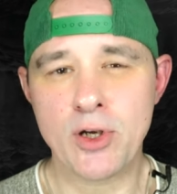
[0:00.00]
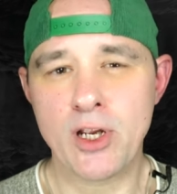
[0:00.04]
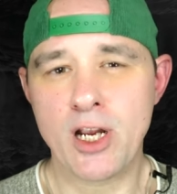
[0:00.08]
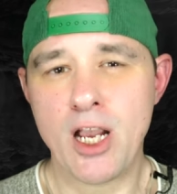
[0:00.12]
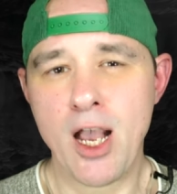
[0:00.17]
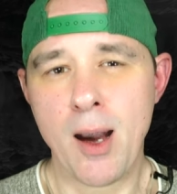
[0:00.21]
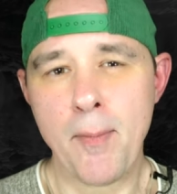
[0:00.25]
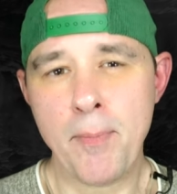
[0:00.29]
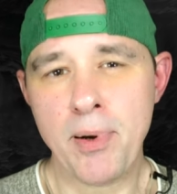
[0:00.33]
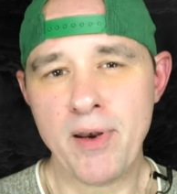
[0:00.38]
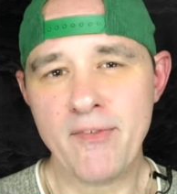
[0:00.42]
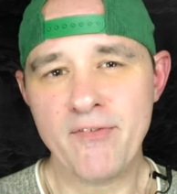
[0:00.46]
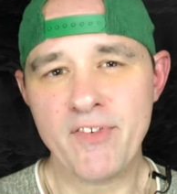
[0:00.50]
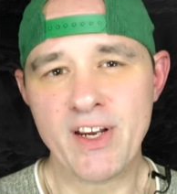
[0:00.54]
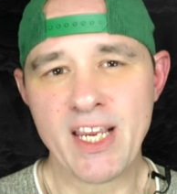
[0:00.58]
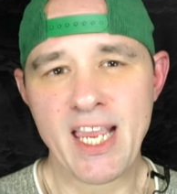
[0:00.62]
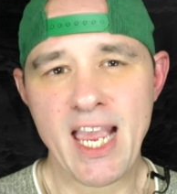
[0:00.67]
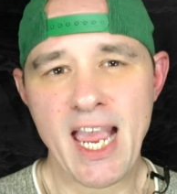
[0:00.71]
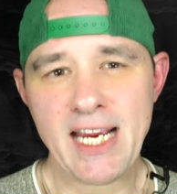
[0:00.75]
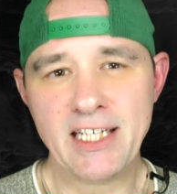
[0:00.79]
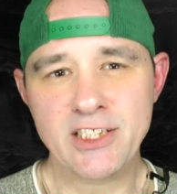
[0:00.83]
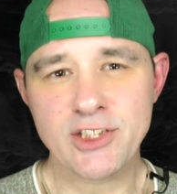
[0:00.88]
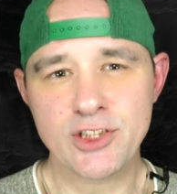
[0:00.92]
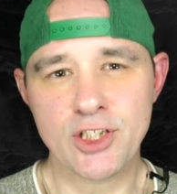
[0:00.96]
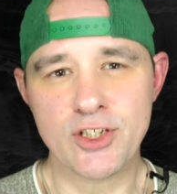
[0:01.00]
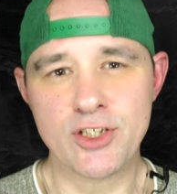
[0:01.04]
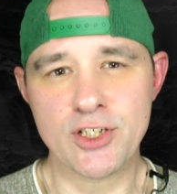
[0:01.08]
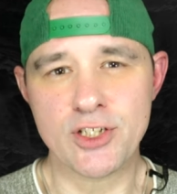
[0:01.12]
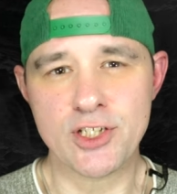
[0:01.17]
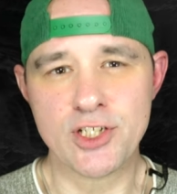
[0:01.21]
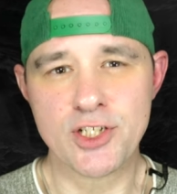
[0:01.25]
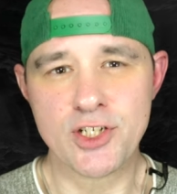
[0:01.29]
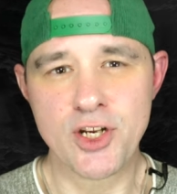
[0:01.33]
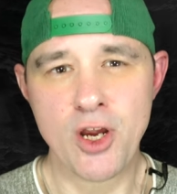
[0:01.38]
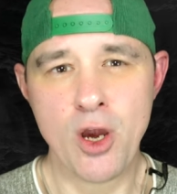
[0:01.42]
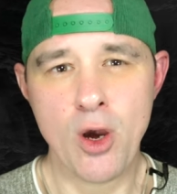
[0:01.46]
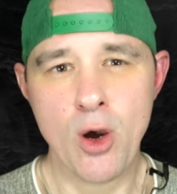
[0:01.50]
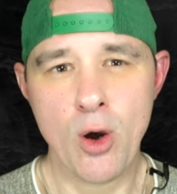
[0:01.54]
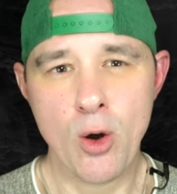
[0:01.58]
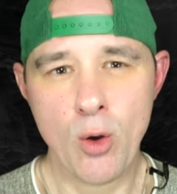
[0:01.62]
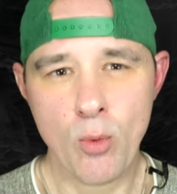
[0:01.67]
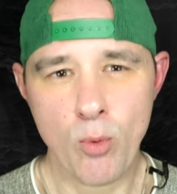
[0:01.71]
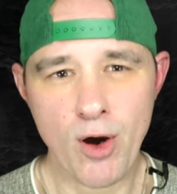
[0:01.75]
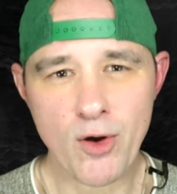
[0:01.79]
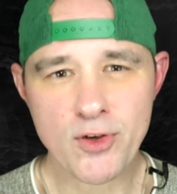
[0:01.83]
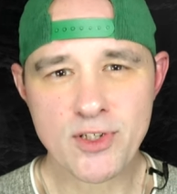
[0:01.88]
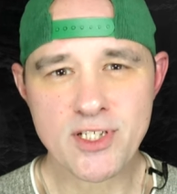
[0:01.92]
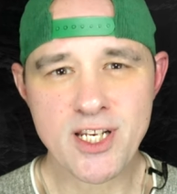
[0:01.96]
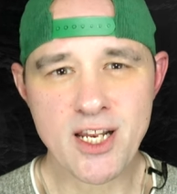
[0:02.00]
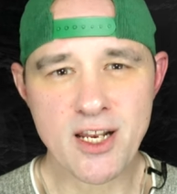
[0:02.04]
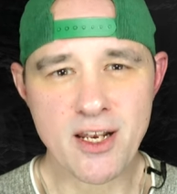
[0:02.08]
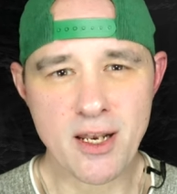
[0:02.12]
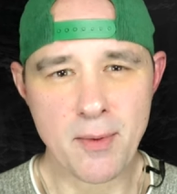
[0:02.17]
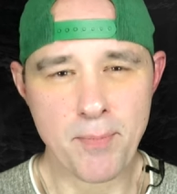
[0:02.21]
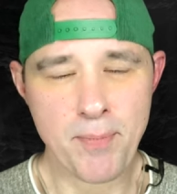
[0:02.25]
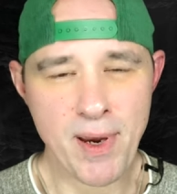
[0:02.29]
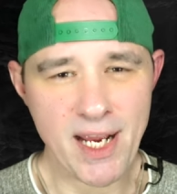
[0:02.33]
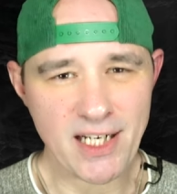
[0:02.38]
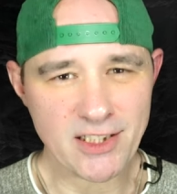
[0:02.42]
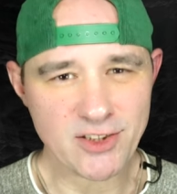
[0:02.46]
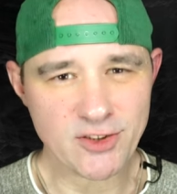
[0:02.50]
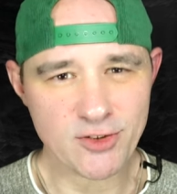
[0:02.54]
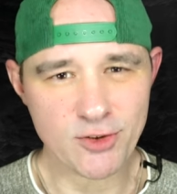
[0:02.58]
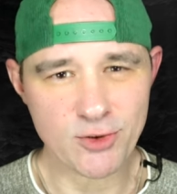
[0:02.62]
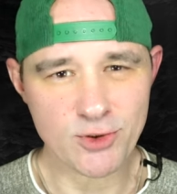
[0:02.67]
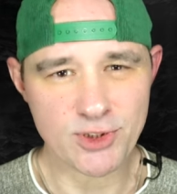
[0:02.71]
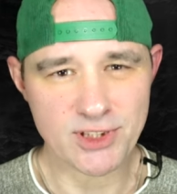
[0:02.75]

a couple of occasions whilst at the petrol